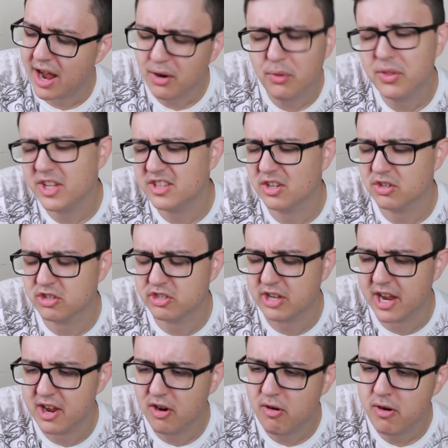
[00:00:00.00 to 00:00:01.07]
I don't think they're
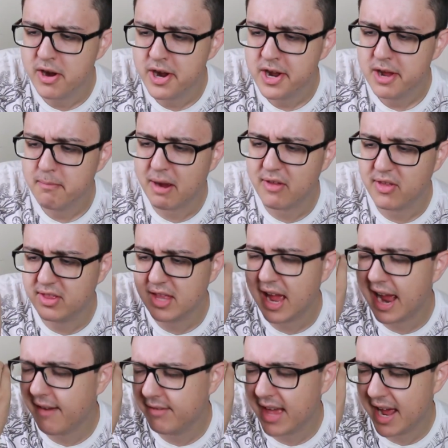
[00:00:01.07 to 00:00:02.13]
stale, but I think they
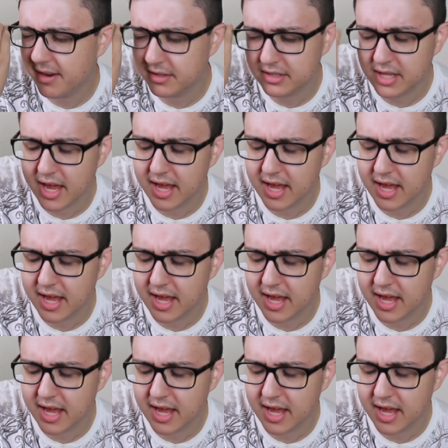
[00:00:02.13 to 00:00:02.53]
have that